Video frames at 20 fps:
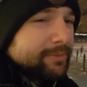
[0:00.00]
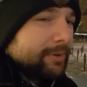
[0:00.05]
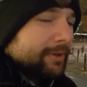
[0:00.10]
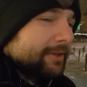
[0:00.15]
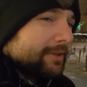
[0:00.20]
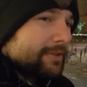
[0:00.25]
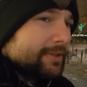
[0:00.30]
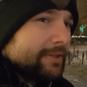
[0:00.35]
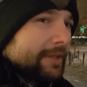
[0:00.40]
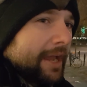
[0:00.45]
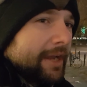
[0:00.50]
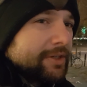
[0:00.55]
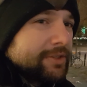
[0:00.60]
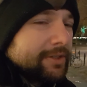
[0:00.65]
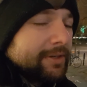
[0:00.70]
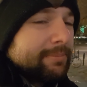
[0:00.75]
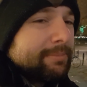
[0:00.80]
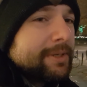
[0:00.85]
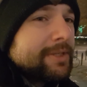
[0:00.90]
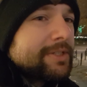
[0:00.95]
What is
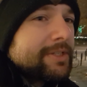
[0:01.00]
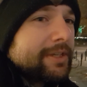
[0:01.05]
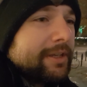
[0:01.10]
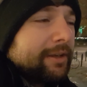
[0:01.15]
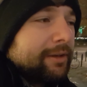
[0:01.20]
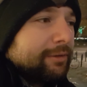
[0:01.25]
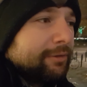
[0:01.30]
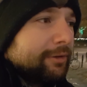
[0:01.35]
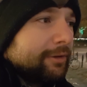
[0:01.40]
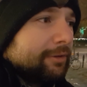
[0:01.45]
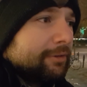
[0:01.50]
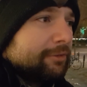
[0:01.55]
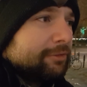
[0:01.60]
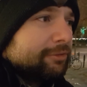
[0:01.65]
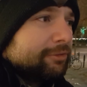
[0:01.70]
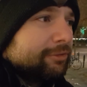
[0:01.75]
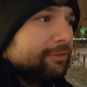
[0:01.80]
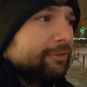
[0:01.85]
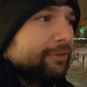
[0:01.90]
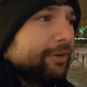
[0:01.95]
actually missing
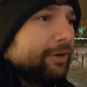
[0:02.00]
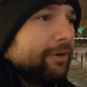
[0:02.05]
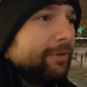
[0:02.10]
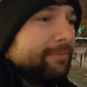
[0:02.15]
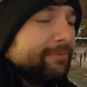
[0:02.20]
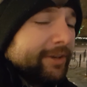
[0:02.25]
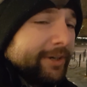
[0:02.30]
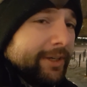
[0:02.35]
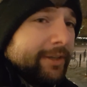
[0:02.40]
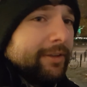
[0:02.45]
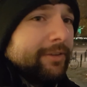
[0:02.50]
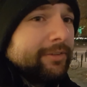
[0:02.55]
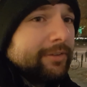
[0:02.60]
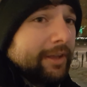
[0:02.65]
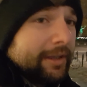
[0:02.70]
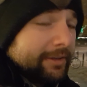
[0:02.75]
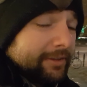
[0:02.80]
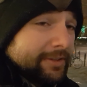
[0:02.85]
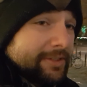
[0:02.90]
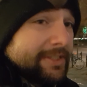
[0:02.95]
from vanilla,
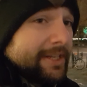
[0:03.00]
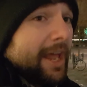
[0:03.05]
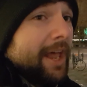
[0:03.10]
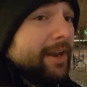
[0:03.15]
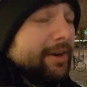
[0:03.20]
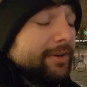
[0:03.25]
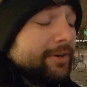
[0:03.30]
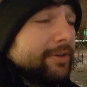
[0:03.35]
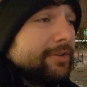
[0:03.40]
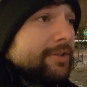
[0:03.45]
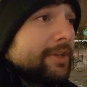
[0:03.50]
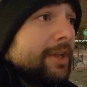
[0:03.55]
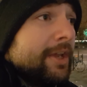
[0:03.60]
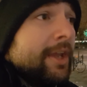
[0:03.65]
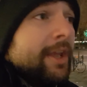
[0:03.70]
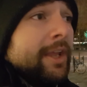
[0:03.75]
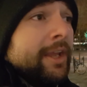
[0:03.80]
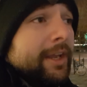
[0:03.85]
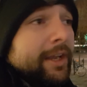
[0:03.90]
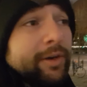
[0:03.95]
like the standards,
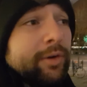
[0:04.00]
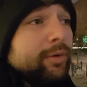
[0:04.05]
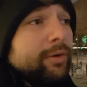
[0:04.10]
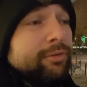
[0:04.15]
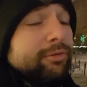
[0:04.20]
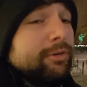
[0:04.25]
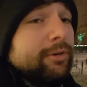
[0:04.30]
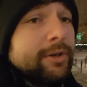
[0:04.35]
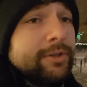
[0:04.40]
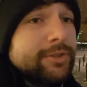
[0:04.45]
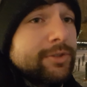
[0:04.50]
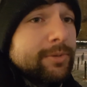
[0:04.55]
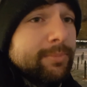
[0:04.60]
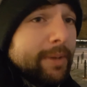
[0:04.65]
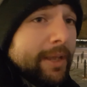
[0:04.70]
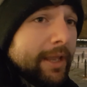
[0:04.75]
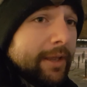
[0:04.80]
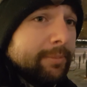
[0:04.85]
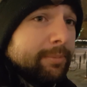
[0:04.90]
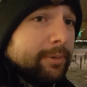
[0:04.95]
in order for us to
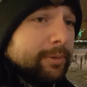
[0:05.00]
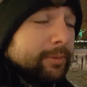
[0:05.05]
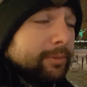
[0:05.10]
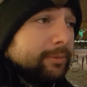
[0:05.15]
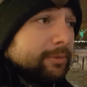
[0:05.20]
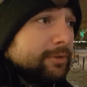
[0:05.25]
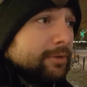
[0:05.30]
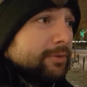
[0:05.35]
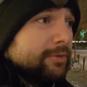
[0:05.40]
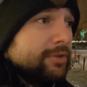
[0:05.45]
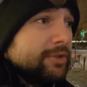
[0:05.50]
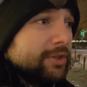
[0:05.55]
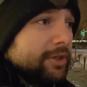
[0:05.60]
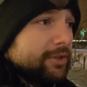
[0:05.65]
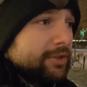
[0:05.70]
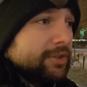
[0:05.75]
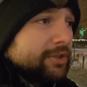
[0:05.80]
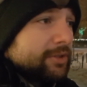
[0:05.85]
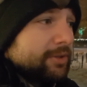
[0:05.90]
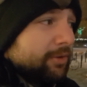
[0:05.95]
be able to
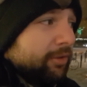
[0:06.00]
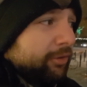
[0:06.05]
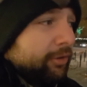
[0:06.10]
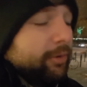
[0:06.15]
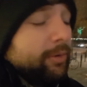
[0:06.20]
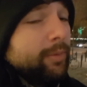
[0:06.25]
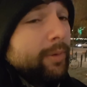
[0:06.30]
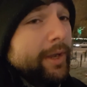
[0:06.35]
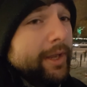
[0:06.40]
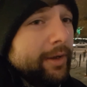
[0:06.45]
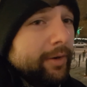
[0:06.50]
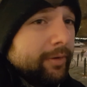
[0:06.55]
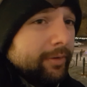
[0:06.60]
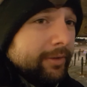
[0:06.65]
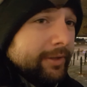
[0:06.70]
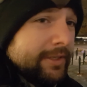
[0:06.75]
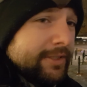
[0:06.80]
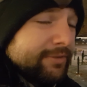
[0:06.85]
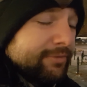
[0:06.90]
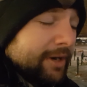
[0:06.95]
just throw away all
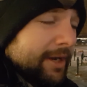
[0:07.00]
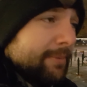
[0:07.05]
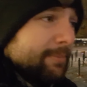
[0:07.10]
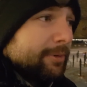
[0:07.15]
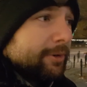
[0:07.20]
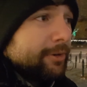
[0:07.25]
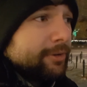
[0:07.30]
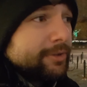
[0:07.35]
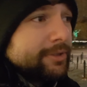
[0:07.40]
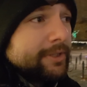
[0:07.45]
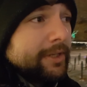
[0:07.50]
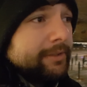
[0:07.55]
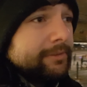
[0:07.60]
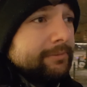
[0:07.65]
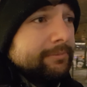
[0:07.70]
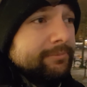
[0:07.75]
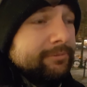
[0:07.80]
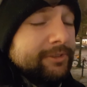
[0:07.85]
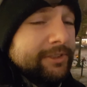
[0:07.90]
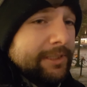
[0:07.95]
these frameworks
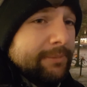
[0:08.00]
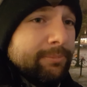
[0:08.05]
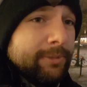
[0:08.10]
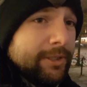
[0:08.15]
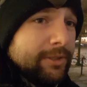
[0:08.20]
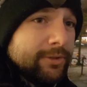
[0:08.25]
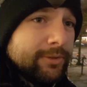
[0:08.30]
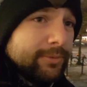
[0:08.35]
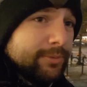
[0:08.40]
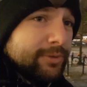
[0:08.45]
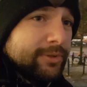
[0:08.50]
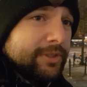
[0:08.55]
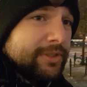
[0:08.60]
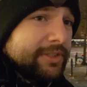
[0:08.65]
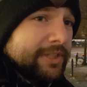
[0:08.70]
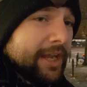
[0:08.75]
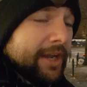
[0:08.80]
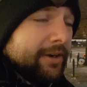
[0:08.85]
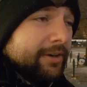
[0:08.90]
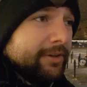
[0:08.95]
and simply use the
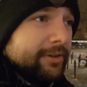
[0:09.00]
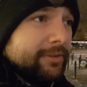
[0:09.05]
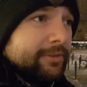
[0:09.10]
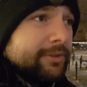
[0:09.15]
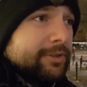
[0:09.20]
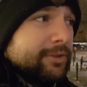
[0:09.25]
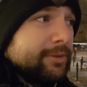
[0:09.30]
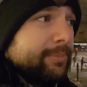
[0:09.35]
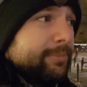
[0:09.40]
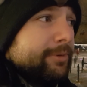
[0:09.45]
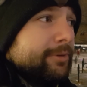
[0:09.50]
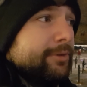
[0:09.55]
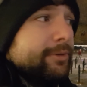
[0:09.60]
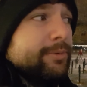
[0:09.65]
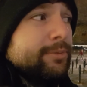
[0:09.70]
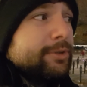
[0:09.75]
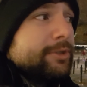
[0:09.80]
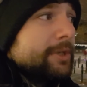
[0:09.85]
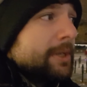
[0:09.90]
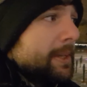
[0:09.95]
standard to
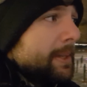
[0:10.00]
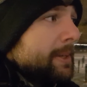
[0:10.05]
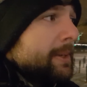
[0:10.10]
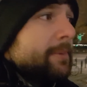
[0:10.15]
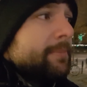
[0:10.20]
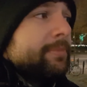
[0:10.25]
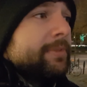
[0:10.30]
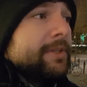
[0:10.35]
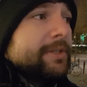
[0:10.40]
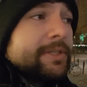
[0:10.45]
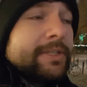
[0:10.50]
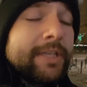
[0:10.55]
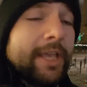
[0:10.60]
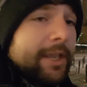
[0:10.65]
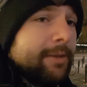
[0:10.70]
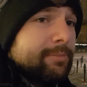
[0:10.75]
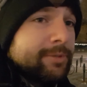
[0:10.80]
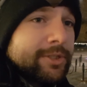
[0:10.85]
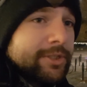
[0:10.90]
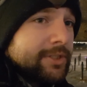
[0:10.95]
produce the
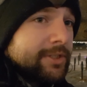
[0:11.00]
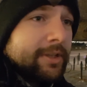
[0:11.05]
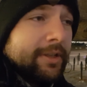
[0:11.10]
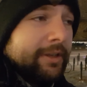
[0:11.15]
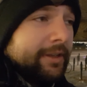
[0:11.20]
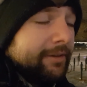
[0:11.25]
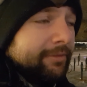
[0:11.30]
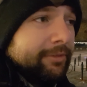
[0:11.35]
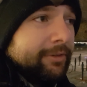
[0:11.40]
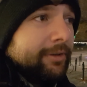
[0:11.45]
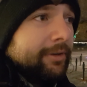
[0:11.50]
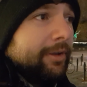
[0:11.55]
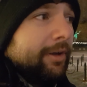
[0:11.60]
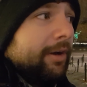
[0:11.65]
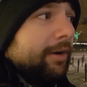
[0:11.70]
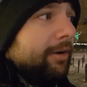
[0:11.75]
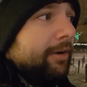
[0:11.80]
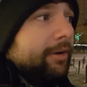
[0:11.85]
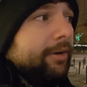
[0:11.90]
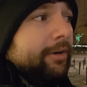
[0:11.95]
same level
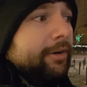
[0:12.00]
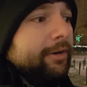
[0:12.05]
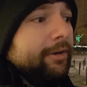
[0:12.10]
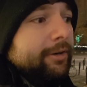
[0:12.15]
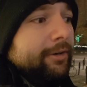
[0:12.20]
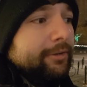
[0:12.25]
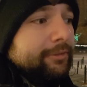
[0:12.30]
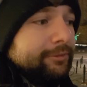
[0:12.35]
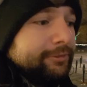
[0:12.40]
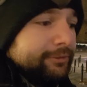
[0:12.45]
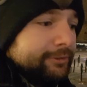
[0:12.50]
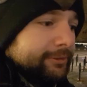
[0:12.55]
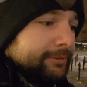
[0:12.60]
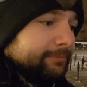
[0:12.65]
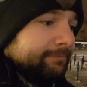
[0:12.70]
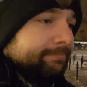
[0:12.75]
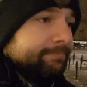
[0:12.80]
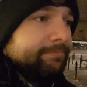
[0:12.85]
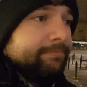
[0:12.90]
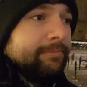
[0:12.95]

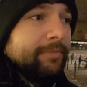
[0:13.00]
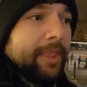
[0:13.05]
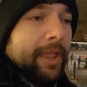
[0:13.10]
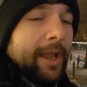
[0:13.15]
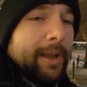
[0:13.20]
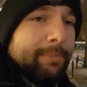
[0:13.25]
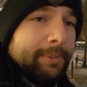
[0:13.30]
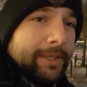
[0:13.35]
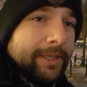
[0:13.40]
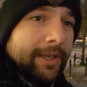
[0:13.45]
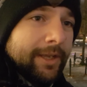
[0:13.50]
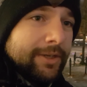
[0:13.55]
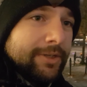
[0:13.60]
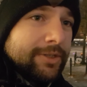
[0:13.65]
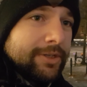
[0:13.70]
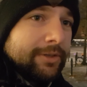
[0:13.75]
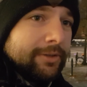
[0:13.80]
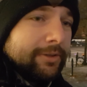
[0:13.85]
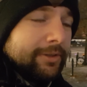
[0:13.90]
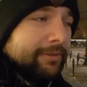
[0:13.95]
of
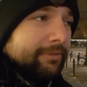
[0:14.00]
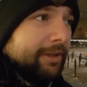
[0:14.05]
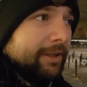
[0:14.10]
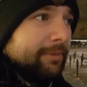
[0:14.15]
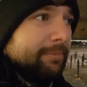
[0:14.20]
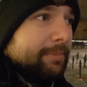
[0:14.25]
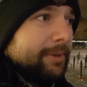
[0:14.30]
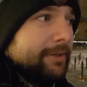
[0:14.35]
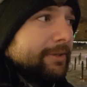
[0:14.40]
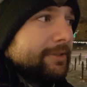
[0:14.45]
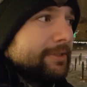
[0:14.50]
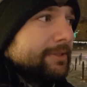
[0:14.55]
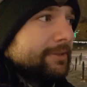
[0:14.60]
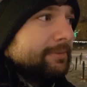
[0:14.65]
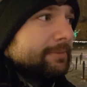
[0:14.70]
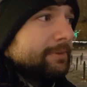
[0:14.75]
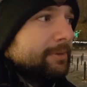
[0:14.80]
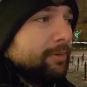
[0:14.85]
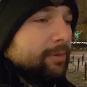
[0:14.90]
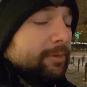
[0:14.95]
application development,
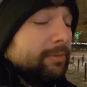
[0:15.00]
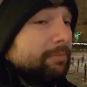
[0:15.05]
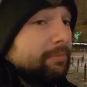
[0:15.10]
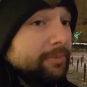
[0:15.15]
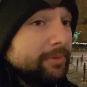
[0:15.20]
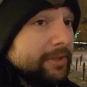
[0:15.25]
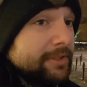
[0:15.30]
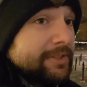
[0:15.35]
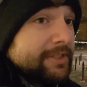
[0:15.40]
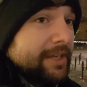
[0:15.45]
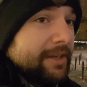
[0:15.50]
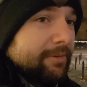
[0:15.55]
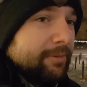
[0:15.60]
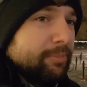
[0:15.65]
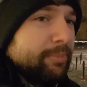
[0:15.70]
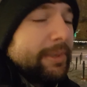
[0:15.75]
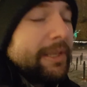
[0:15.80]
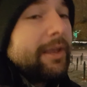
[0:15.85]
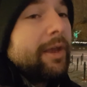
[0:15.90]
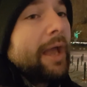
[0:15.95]
or the
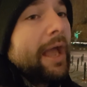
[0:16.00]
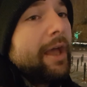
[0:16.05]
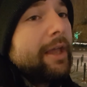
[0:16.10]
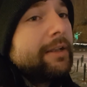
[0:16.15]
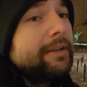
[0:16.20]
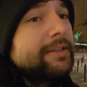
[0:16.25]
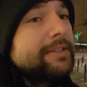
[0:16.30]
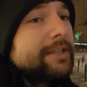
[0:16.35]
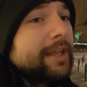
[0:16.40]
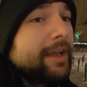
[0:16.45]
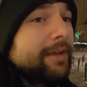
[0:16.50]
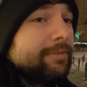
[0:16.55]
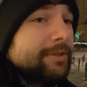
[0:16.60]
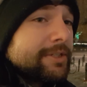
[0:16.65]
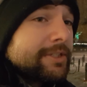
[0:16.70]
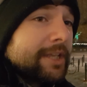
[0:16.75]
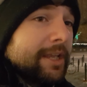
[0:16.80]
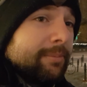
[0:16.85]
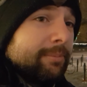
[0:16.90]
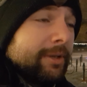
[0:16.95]
same, at least have the
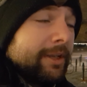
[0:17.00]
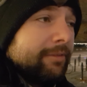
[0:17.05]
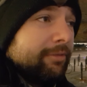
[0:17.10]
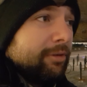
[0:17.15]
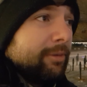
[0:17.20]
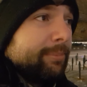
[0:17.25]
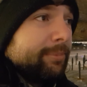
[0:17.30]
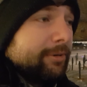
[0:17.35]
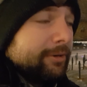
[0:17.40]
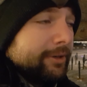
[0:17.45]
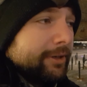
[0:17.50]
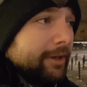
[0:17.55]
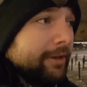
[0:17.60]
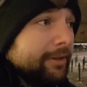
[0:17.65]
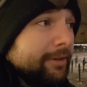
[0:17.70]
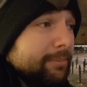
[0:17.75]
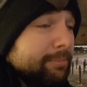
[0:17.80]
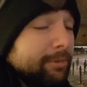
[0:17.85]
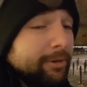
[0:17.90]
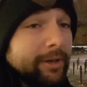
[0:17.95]
same level of
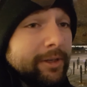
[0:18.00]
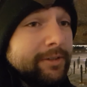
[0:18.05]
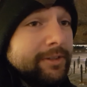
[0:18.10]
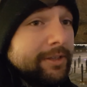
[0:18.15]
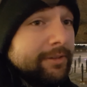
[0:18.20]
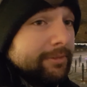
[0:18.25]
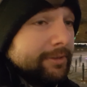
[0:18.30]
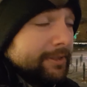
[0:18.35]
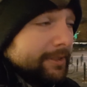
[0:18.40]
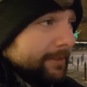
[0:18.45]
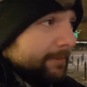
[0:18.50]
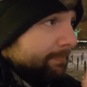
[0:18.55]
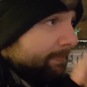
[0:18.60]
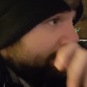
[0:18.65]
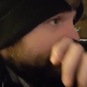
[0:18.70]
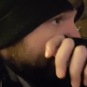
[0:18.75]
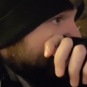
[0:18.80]
productivity